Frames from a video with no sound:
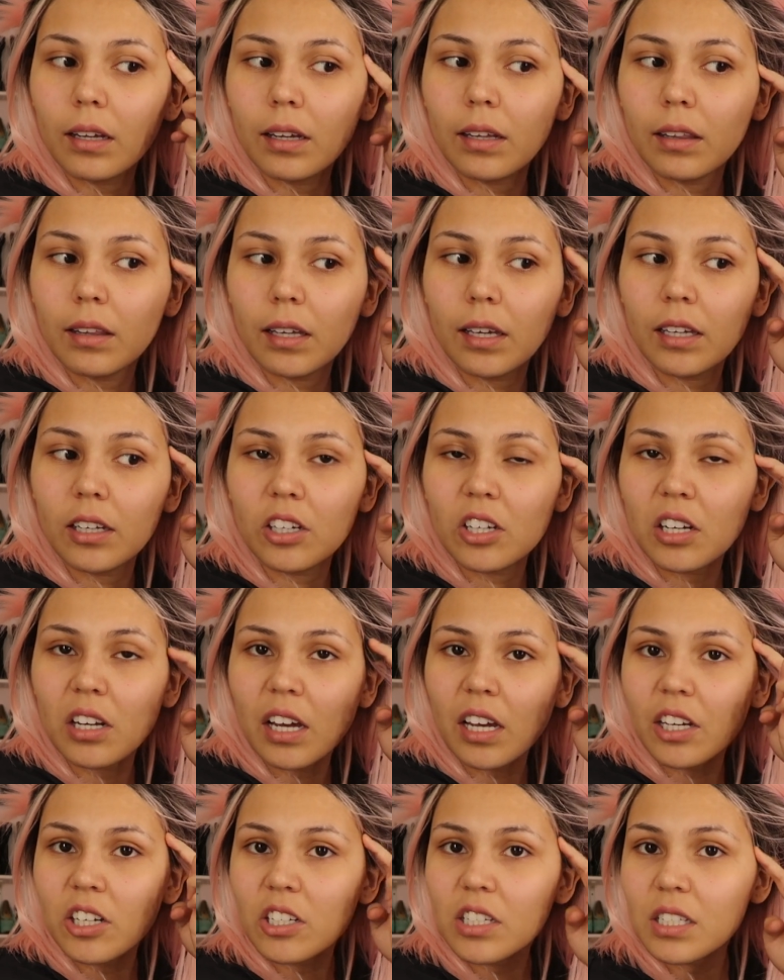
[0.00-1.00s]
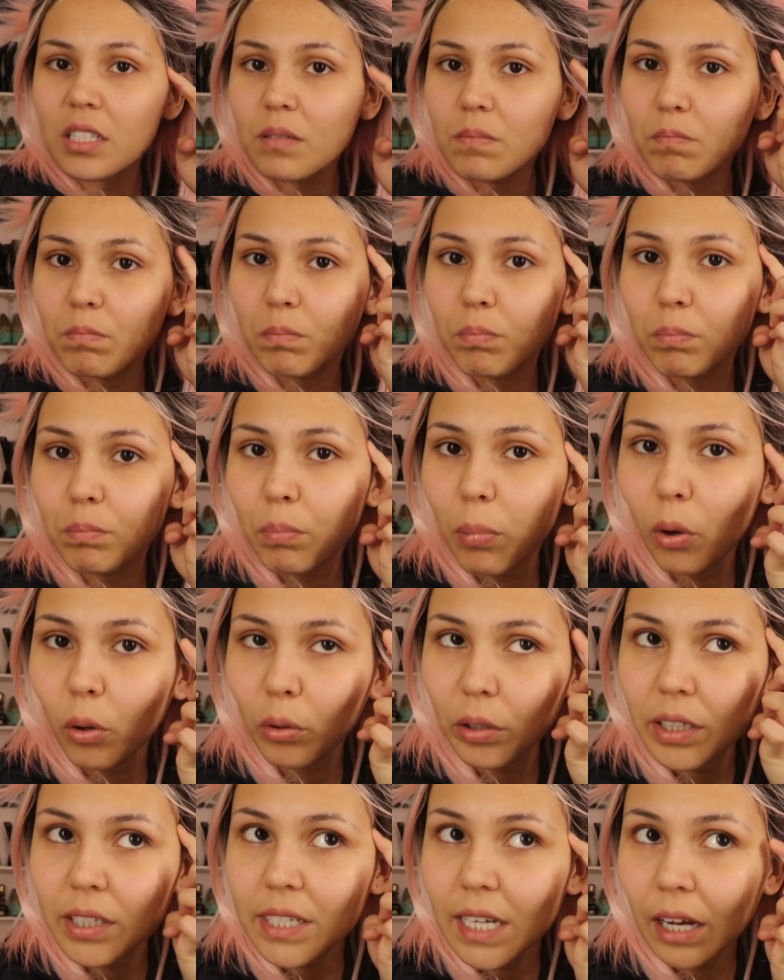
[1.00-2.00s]
And then I just
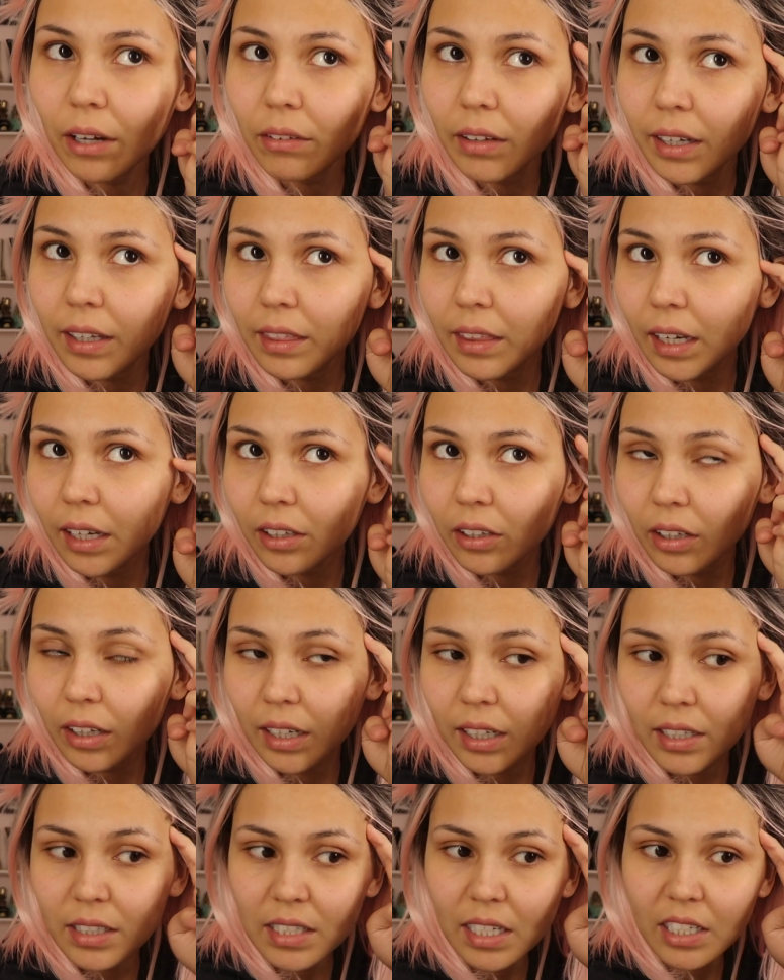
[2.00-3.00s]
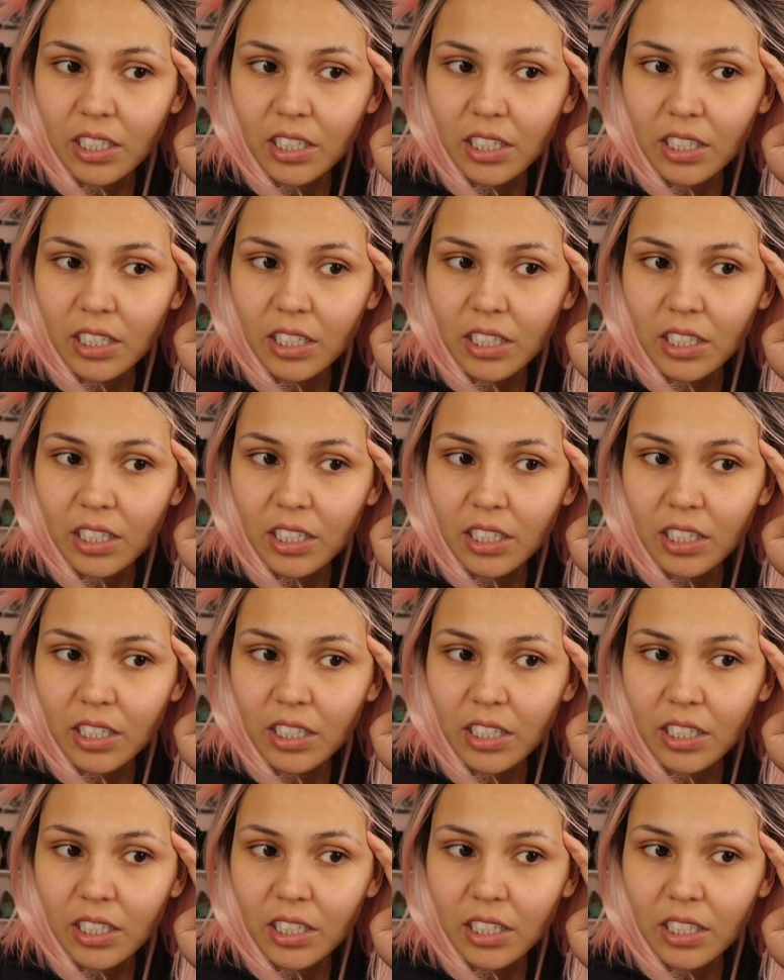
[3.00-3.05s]
pull it down like that, you guys.